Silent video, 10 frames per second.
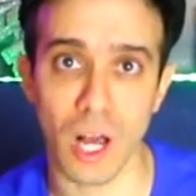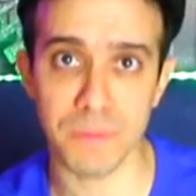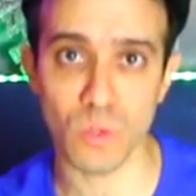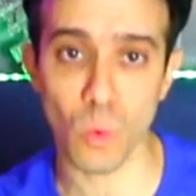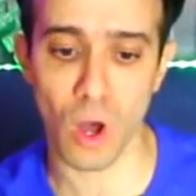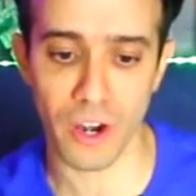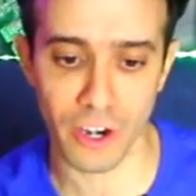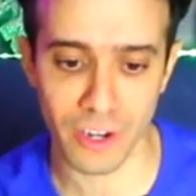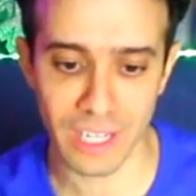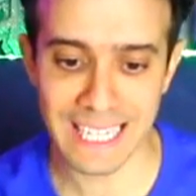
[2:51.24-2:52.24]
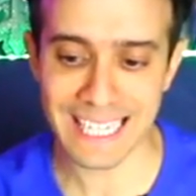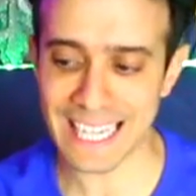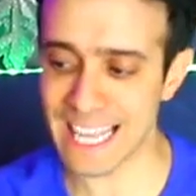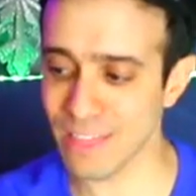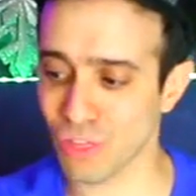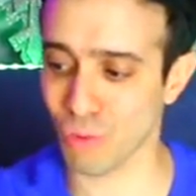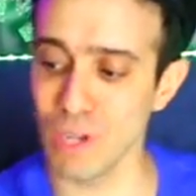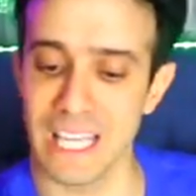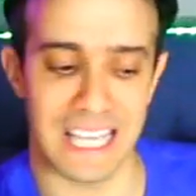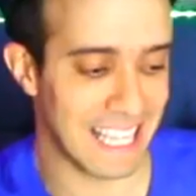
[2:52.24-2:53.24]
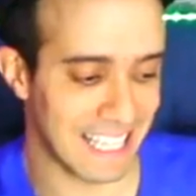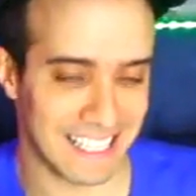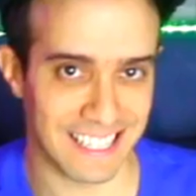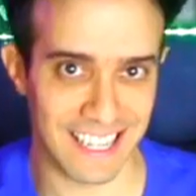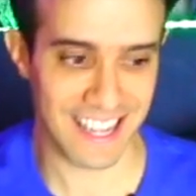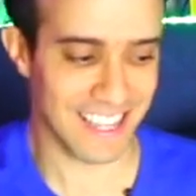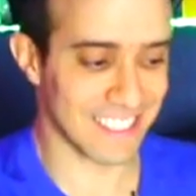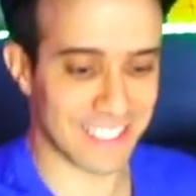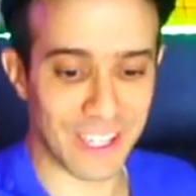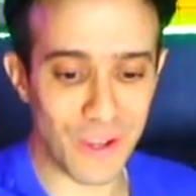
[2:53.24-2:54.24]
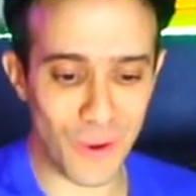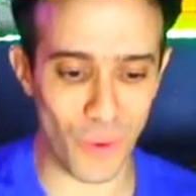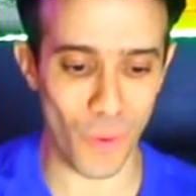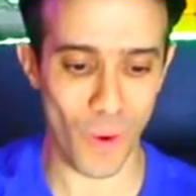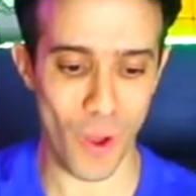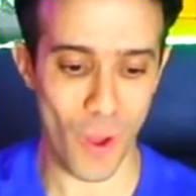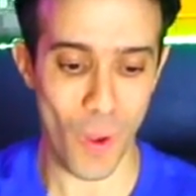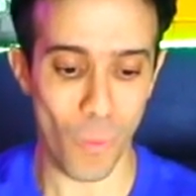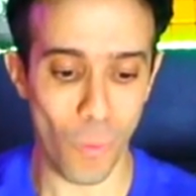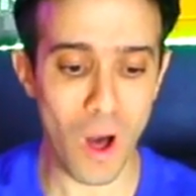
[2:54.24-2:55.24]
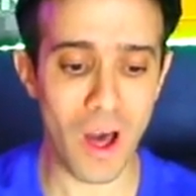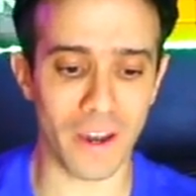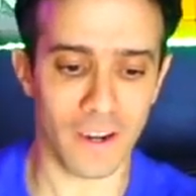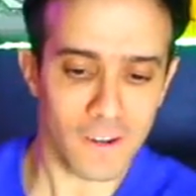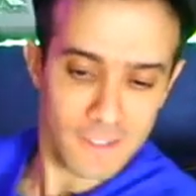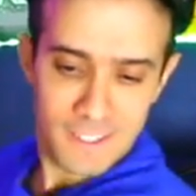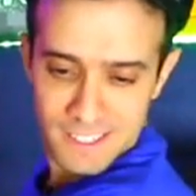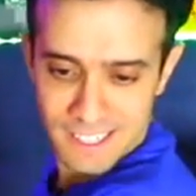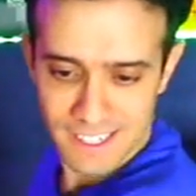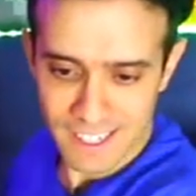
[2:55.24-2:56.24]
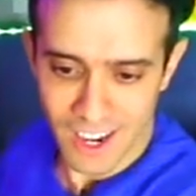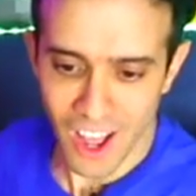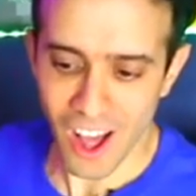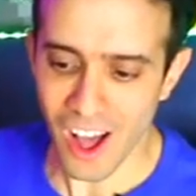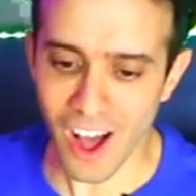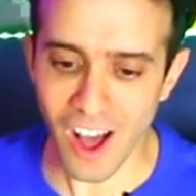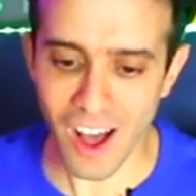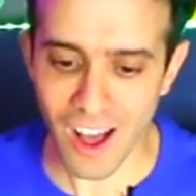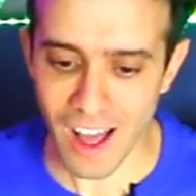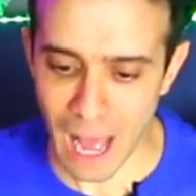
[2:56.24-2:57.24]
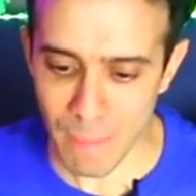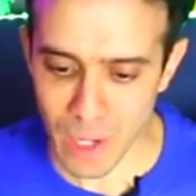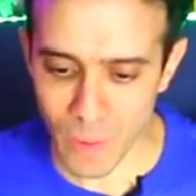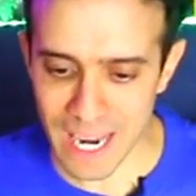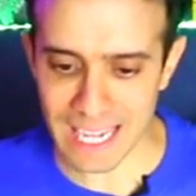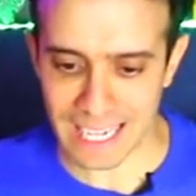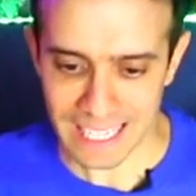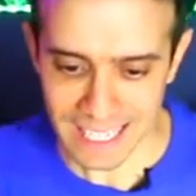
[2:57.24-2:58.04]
cups of water in 3, 2, 1. How many went in?